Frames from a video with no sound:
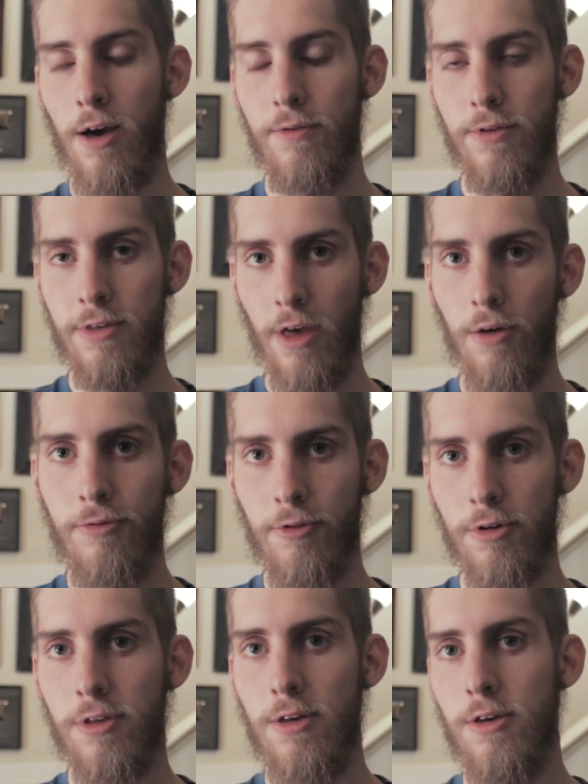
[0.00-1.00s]
Have a
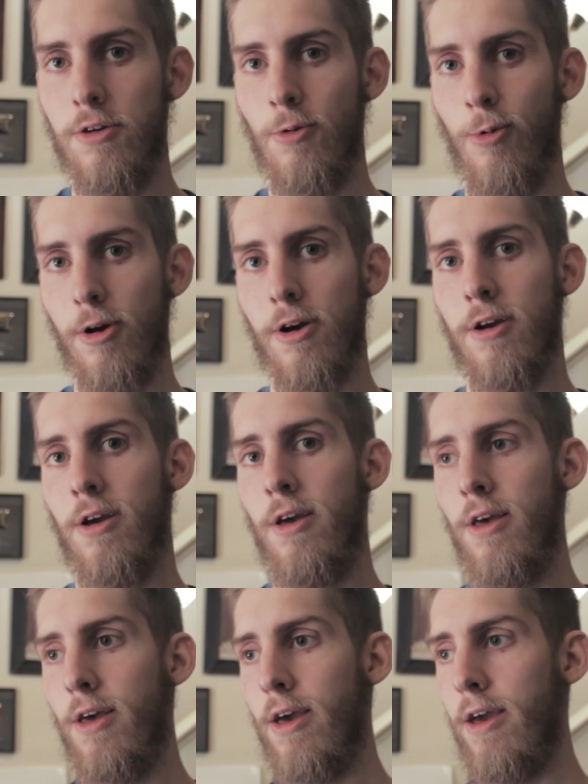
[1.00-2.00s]
self-critique your work
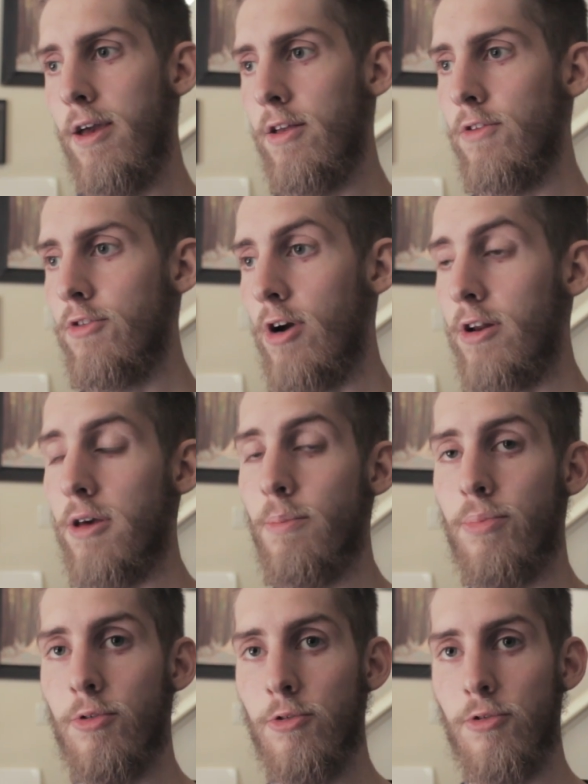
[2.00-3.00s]
and try to
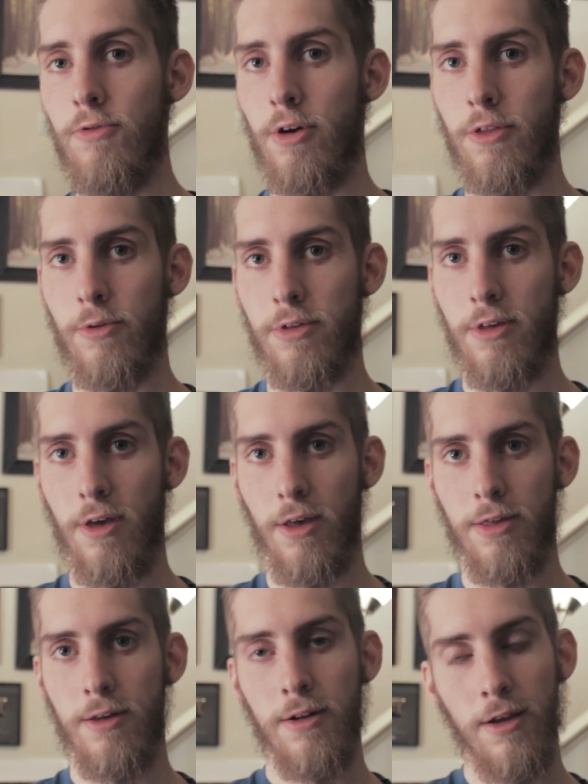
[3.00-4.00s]
improve on those
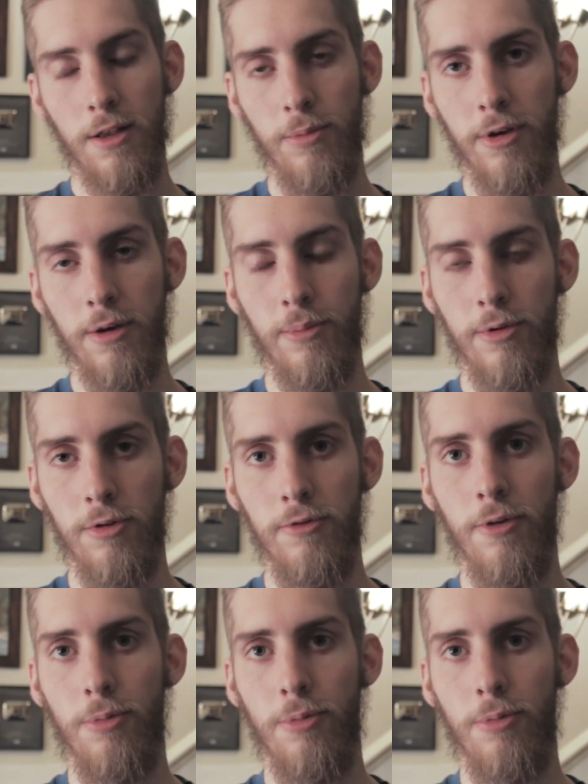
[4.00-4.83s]
things that need to be improved